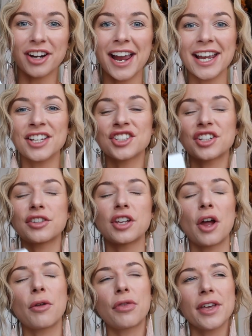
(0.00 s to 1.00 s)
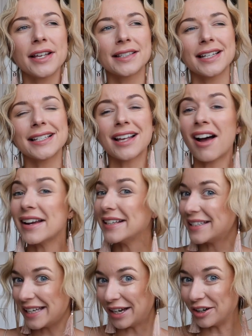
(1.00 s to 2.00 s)
range. So this is
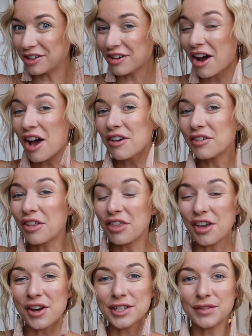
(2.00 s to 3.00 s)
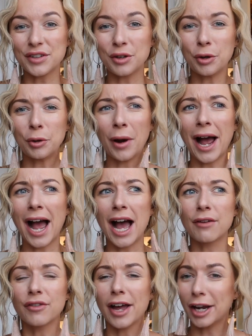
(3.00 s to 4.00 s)
ideal for those of you who
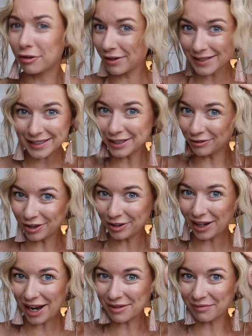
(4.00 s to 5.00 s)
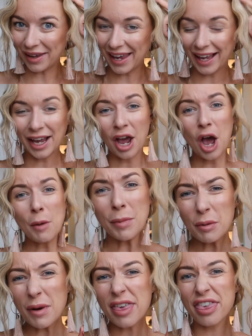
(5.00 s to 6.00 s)
have a greasy root like me,
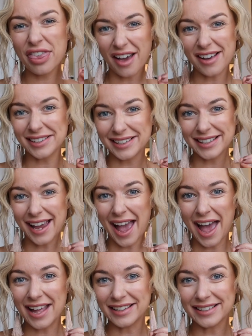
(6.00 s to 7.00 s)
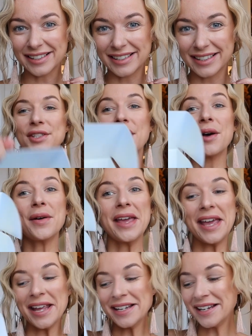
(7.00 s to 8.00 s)
but with thirsty ends. So
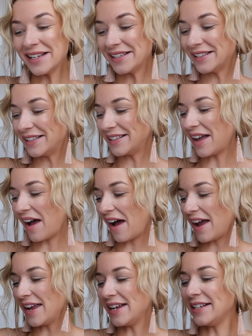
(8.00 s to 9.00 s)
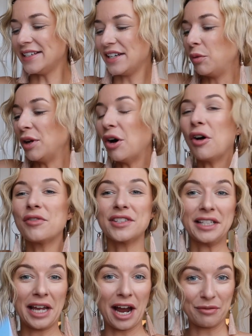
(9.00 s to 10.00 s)
inside, we
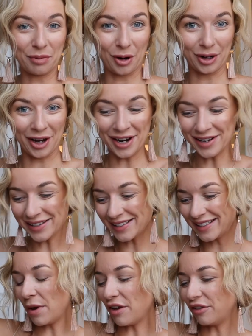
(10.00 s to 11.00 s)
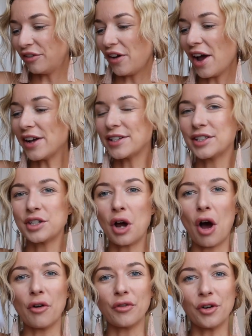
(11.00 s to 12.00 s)
obviously have products, but first
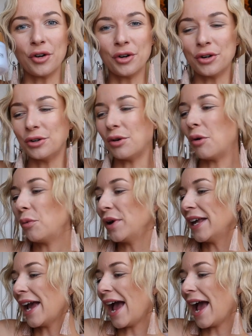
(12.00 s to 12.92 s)
of all, we